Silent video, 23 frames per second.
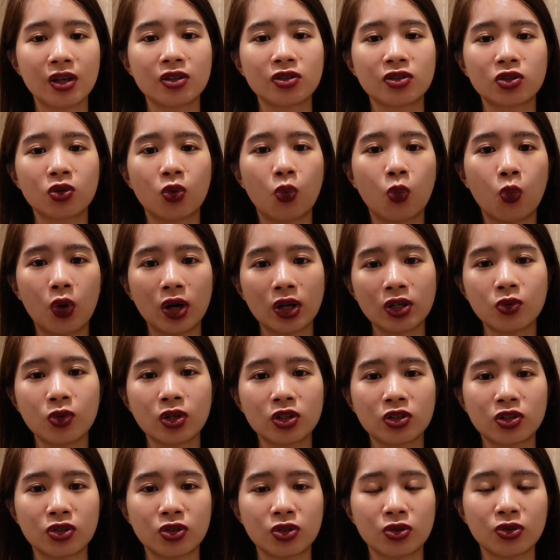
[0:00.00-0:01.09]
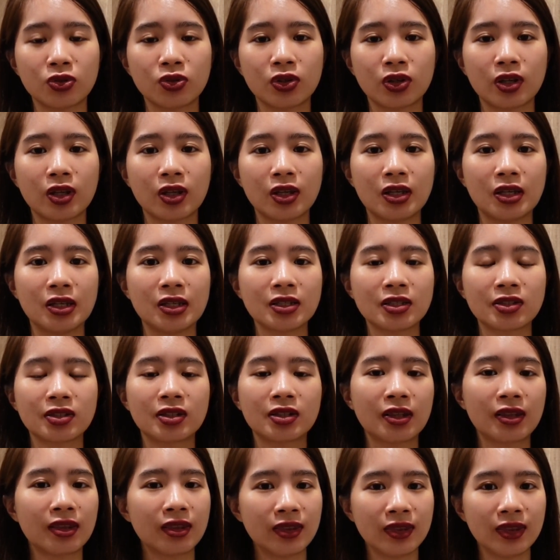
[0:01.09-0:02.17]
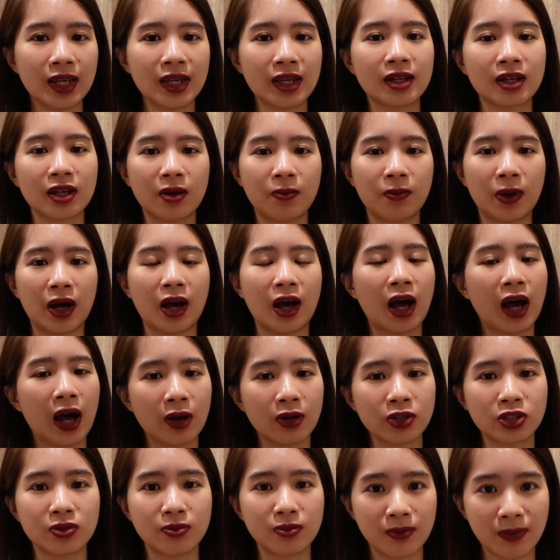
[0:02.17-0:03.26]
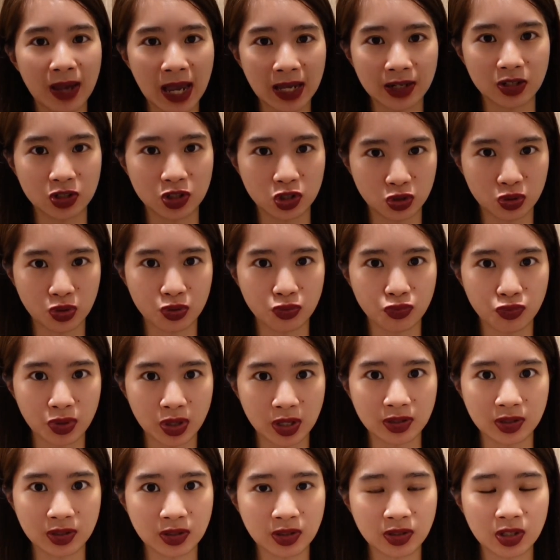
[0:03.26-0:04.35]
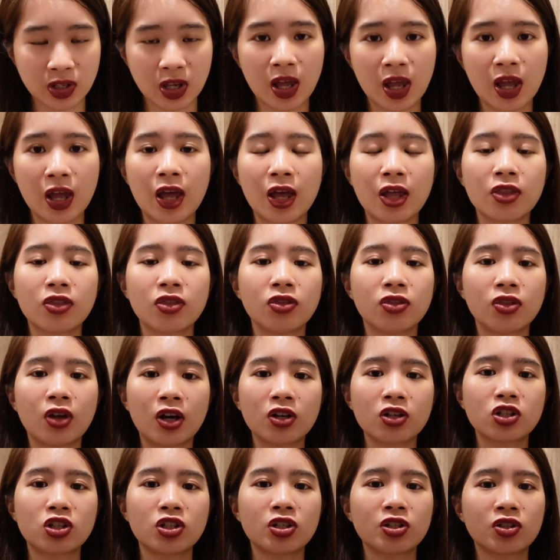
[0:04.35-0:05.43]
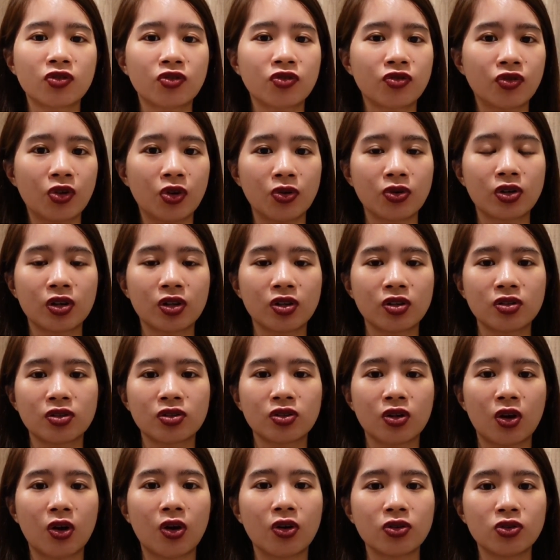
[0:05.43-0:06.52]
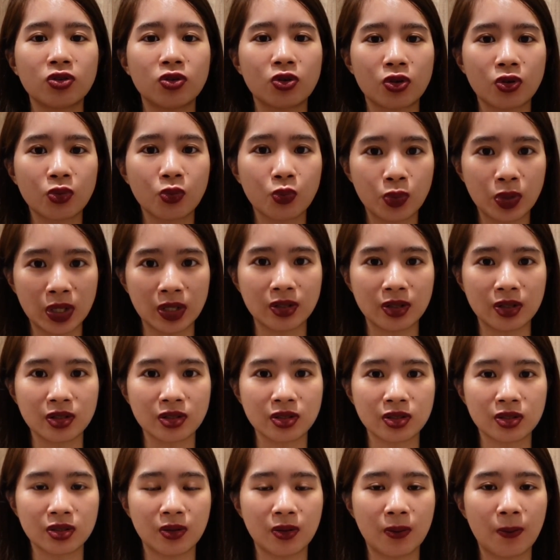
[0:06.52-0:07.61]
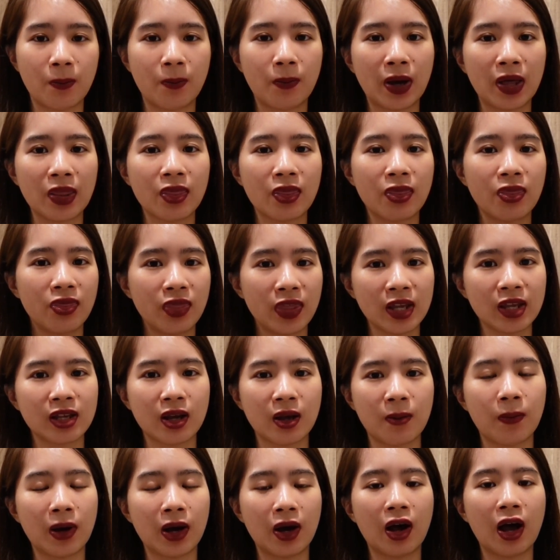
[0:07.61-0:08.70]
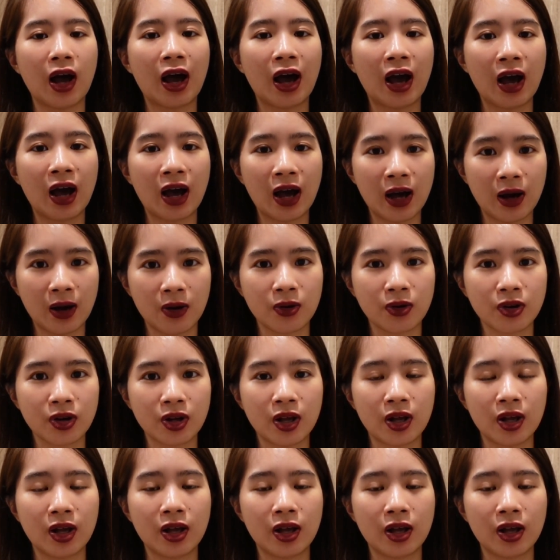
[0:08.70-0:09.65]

So what you want to do is think about how to manage your risks, not just focus on your weakness, but think about how